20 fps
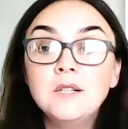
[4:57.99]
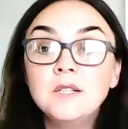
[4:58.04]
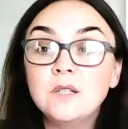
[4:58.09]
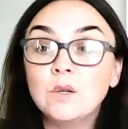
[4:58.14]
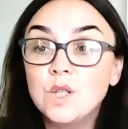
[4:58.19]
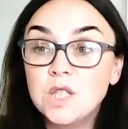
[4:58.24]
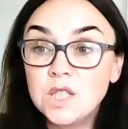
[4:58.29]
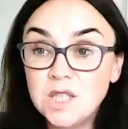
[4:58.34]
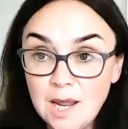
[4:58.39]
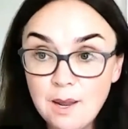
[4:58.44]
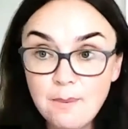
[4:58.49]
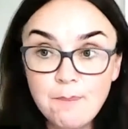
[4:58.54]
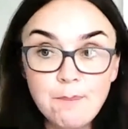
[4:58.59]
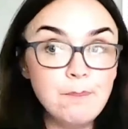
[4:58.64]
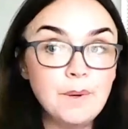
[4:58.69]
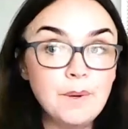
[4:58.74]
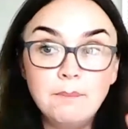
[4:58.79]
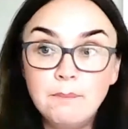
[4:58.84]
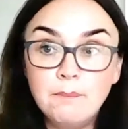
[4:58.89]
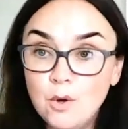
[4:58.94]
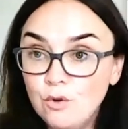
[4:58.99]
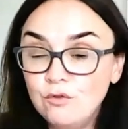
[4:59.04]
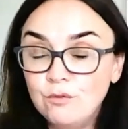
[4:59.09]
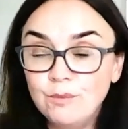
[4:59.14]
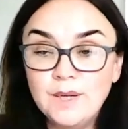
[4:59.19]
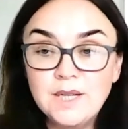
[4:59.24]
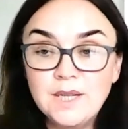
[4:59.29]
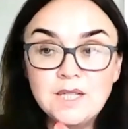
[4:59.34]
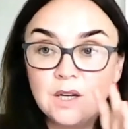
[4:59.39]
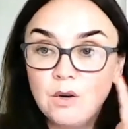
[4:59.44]
So sleep and
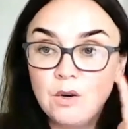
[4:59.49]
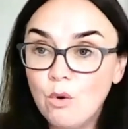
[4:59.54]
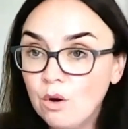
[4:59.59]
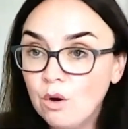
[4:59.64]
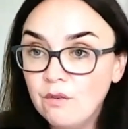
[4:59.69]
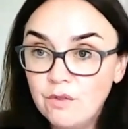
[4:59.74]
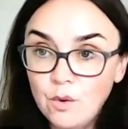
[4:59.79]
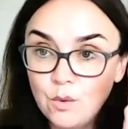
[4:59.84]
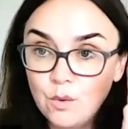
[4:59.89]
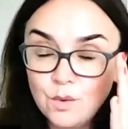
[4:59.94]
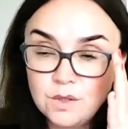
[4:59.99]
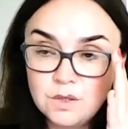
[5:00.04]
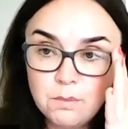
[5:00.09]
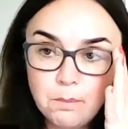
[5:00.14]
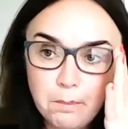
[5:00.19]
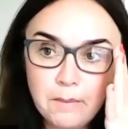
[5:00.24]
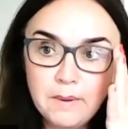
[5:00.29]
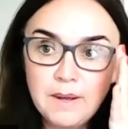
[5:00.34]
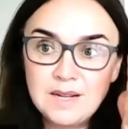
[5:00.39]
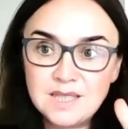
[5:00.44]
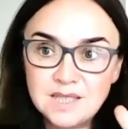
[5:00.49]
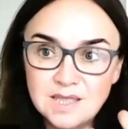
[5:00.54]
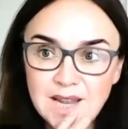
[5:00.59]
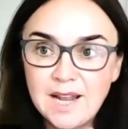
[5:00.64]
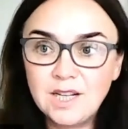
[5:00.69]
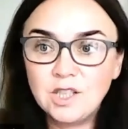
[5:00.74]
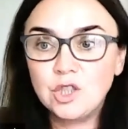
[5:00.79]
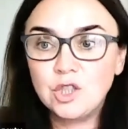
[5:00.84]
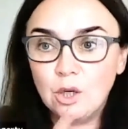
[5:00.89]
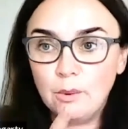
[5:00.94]
movement and all of those
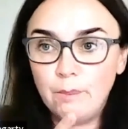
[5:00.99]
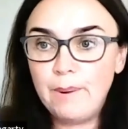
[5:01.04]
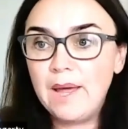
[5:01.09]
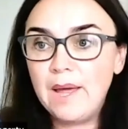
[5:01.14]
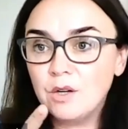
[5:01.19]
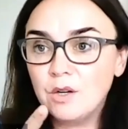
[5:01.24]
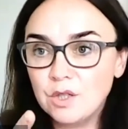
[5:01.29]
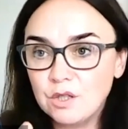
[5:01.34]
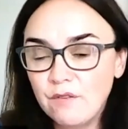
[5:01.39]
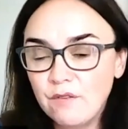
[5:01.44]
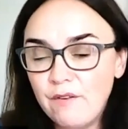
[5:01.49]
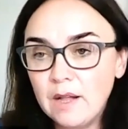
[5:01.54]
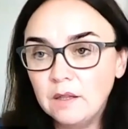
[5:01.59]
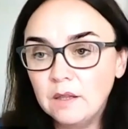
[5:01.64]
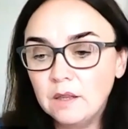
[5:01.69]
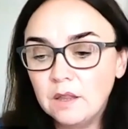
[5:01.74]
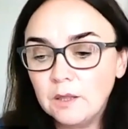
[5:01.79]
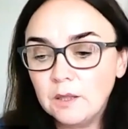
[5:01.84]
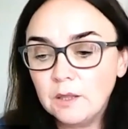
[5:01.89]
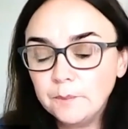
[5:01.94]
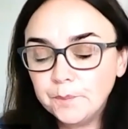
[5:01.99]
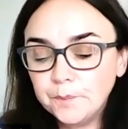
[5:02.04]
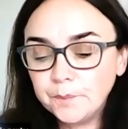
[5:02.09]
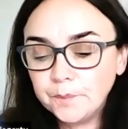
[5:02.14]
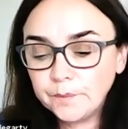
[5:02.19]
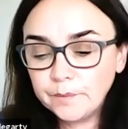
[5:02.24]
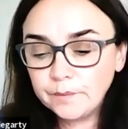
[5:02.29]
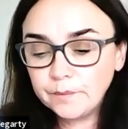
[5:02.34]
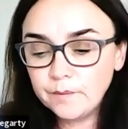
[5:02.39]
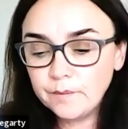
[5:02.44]
essential pillars of health.
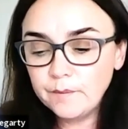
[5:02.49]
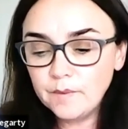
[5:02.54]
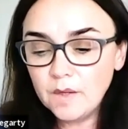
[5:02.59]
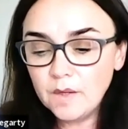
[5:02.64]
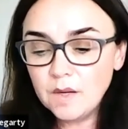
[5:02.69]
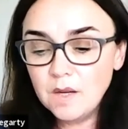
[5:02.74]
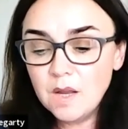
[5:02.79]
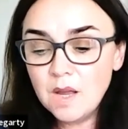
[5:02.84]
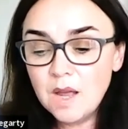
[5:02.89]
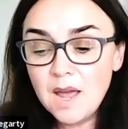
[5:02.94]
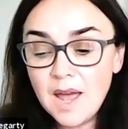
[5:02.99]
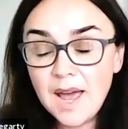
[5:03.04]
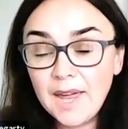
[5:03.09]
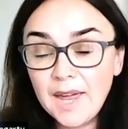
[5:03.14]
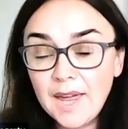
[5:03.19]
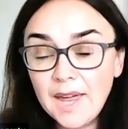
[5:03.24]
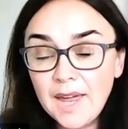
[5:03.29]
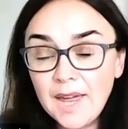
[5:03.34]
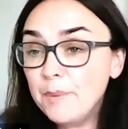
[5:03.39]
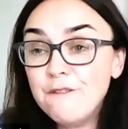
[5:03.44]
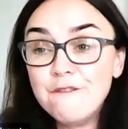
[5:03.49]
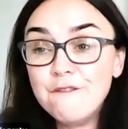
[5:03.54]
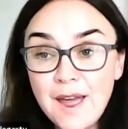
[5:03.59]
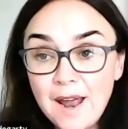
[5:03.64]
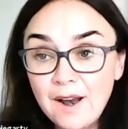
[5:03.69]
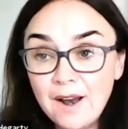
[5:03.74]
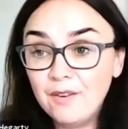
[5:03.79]
And I've been